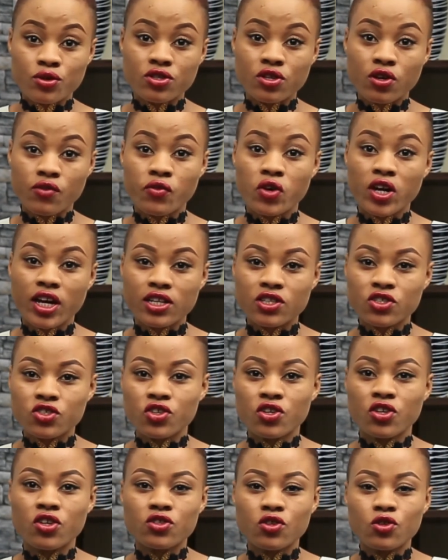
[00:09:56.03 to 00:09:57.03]
do not forget to
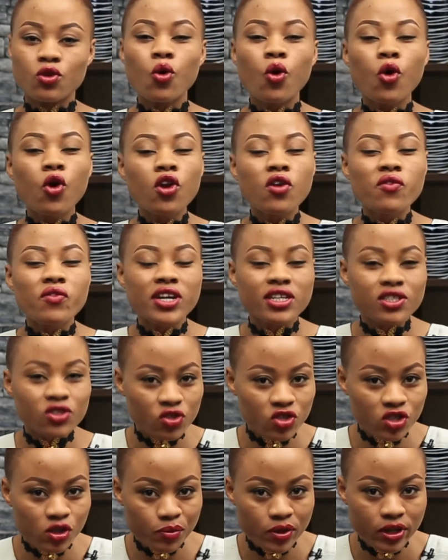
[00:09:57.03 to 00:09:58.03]
join us on all of our
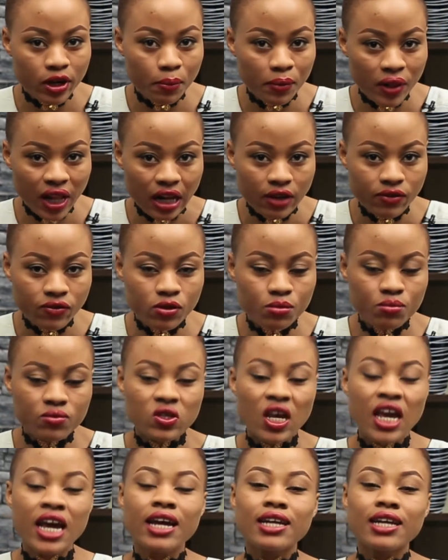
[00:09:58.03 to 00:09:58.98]
social media platforms.